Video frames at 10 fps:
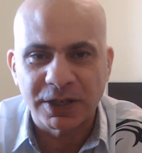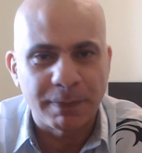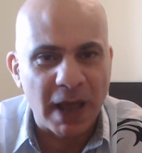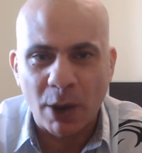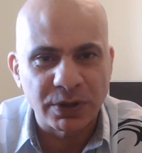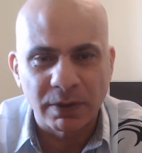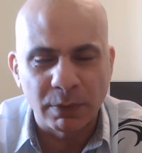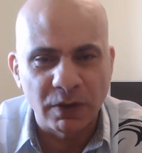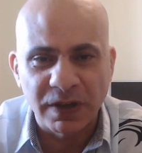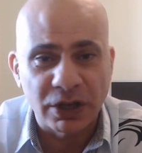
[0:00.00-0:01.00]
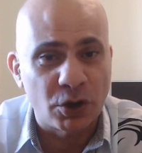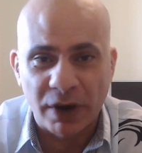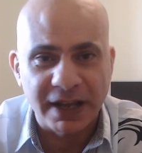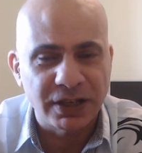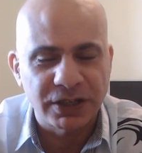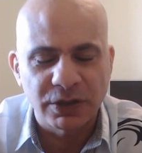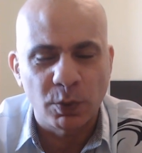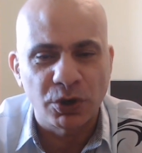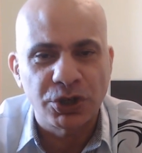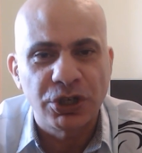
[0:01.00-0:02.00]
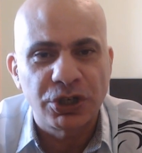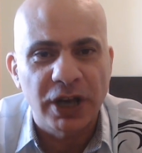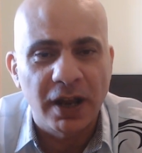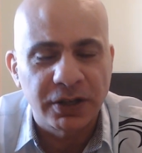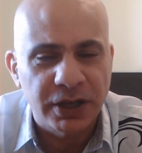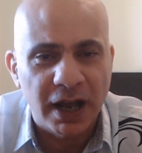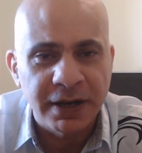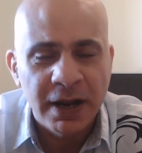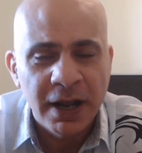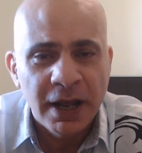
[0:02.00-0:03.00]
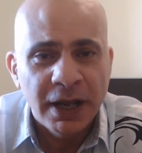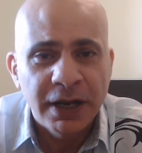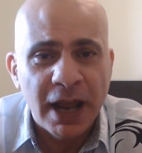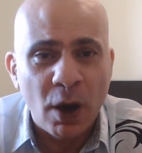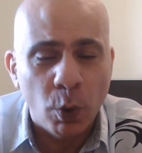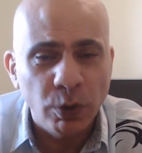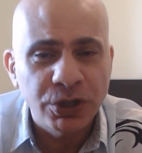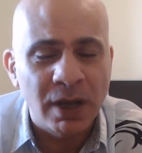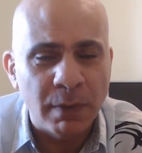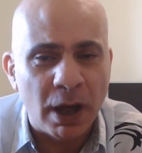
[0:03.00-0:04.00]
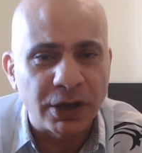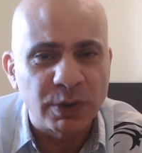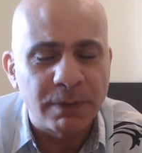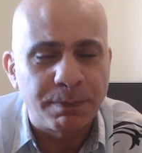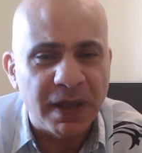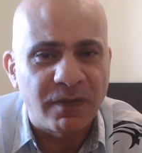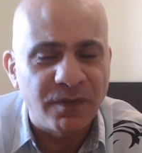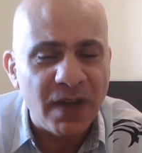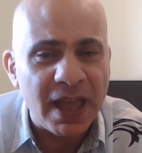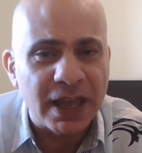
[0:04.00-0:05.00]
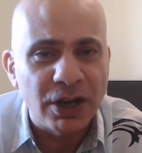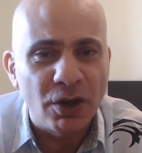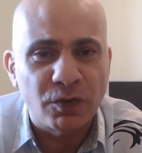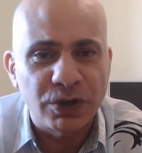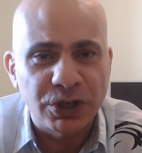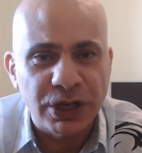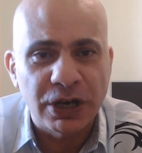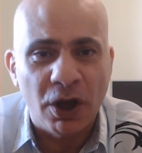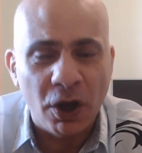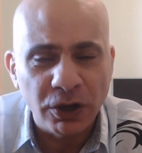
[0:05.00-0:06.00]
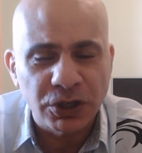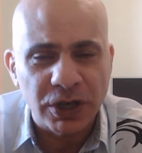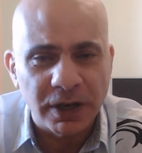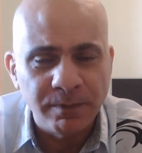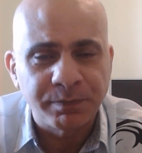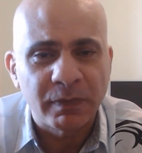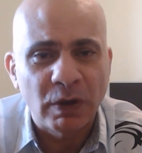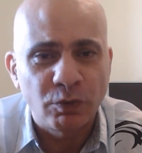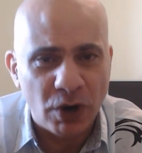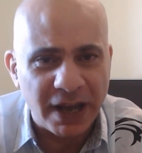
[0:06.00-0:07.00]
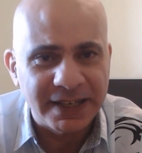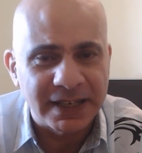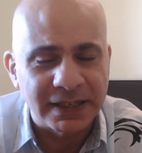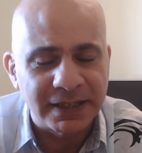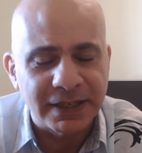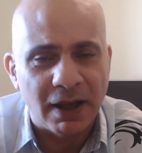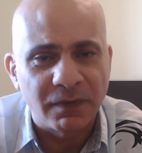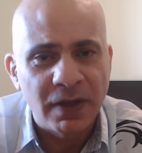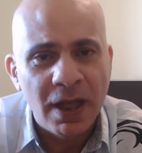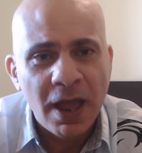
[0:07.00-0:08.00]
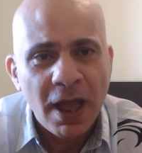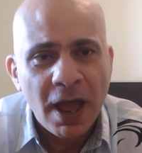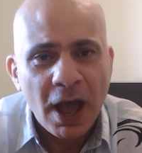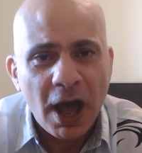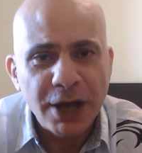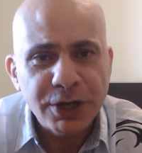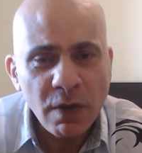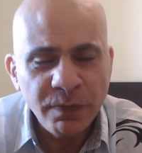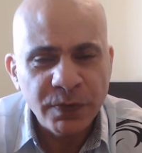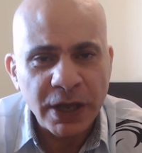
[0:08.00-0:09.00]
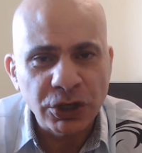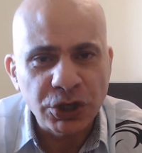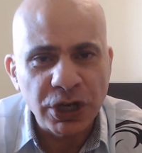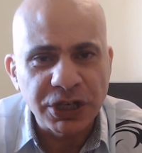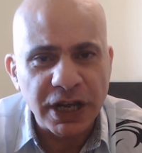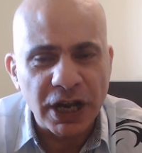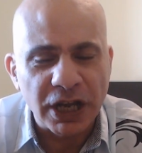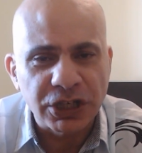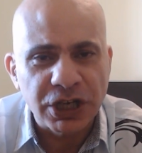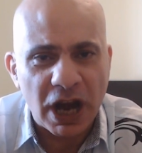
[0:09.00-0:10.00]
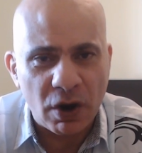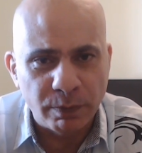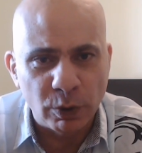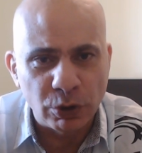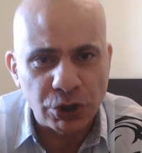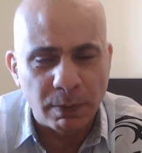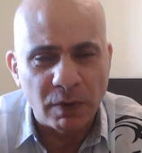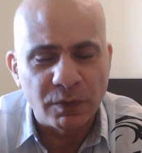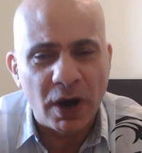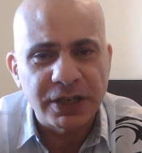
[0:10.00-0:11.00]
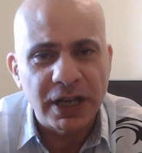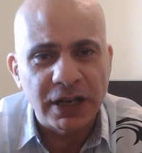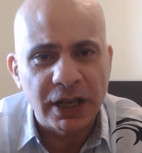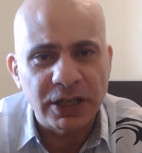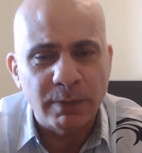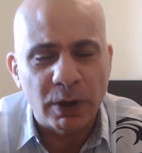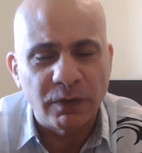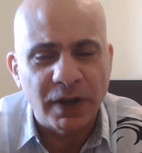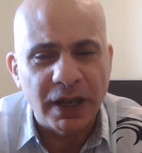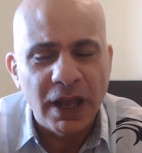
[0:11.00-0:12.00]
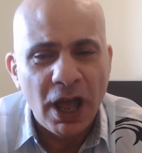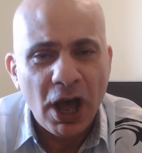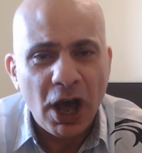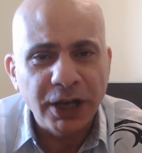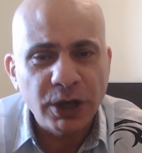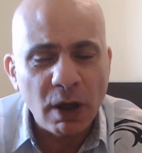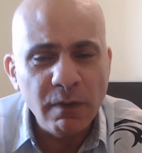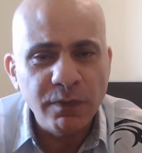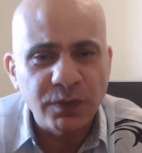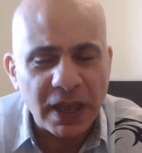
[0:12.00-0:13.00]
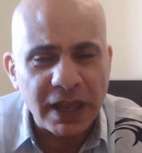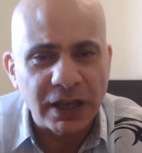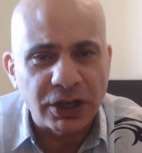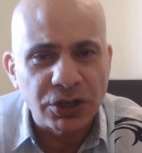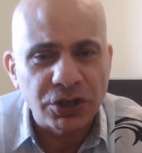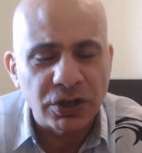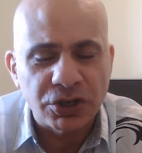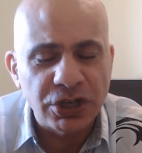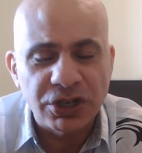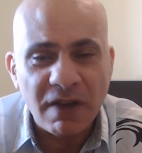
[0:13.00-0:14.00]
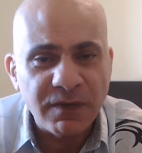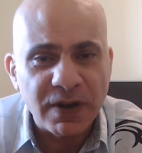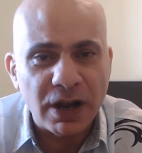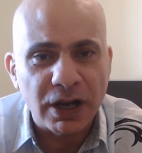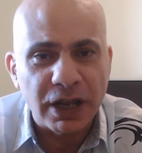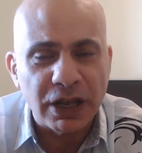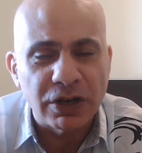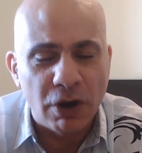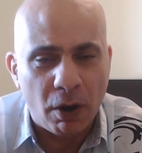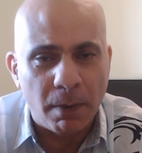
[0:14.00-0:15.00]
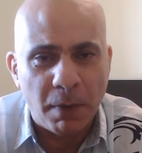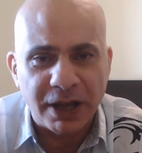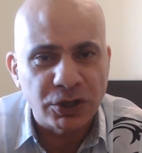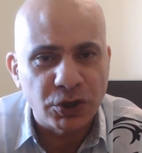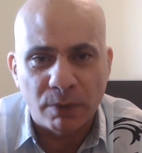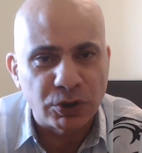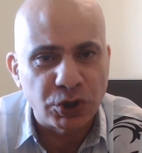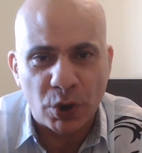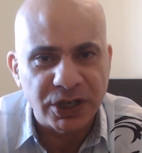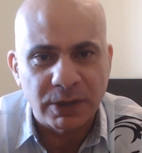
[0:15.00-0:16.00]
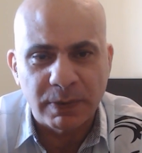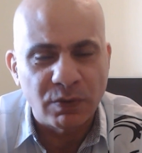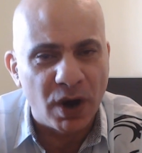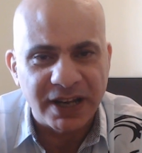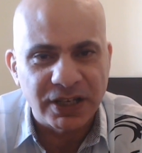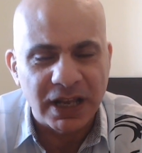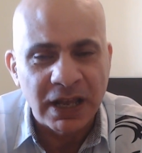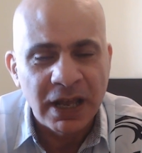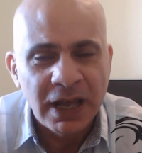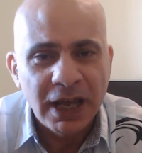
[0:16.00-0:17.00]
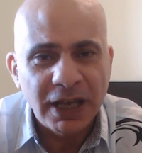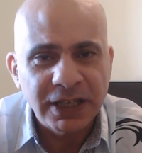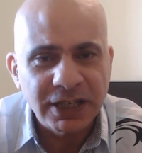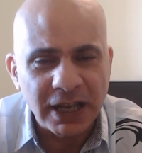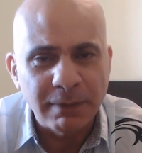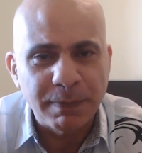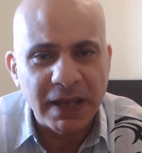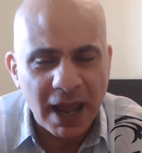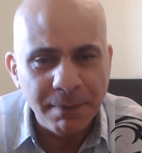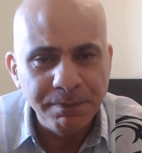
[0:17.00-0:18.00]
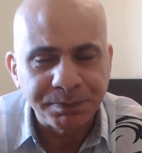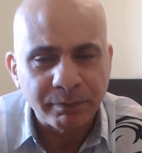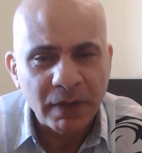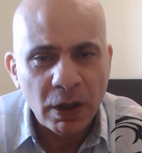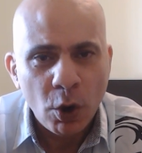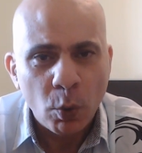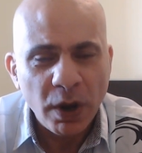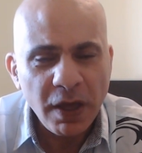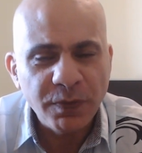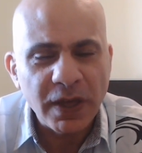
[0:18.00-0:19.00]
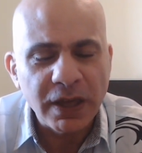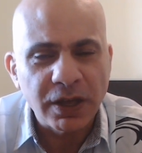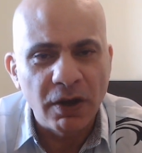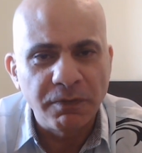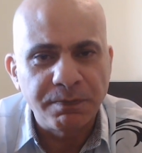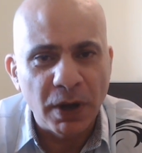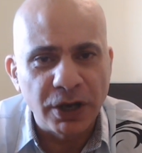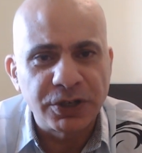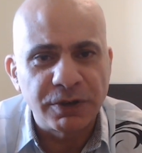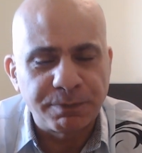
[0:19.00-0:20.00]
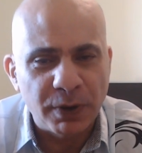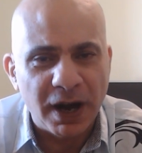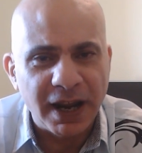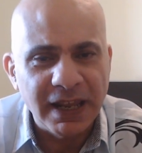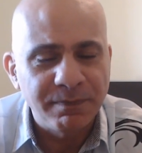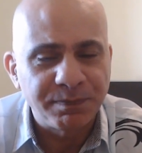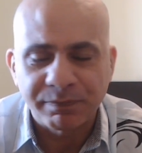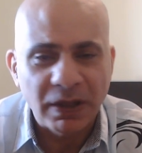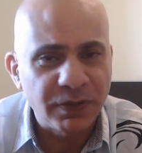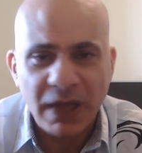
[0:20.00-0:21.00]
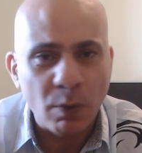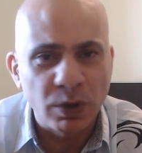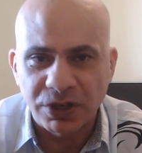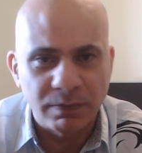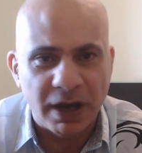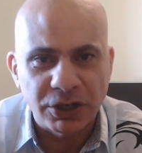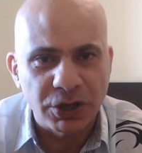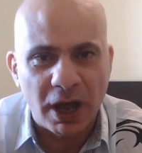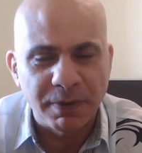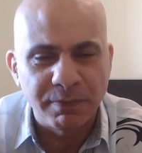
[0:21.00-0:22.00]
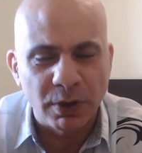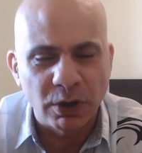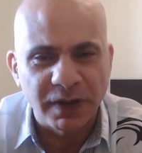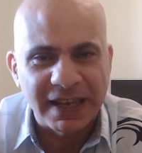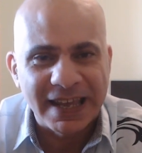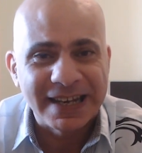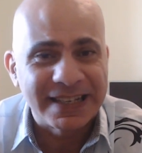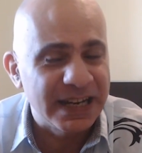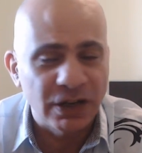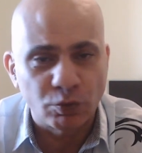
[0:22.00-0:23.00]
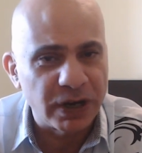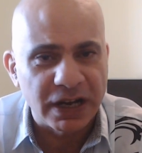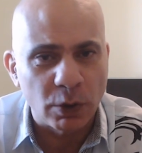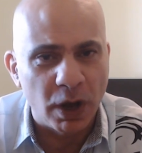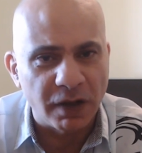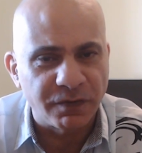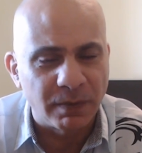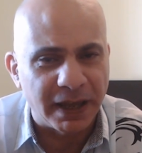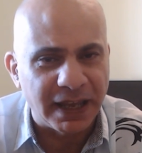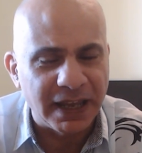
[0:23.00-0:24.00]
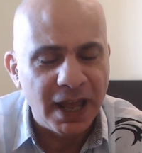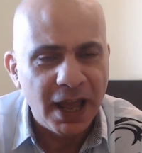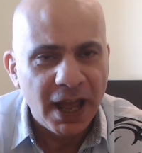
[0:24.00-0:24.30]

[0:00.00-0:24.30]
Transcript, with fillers: about with the movie, corrected what she's done, now, Walter Hamada was a big fan of Christina Hodson writing stuff. I don't think she did a terrible job of writing this movie. I don't think she's definitely not my top choice to be writing a CBM. When I think of Birds of Prey, that wasn't my type of movie. Didn't really work for me.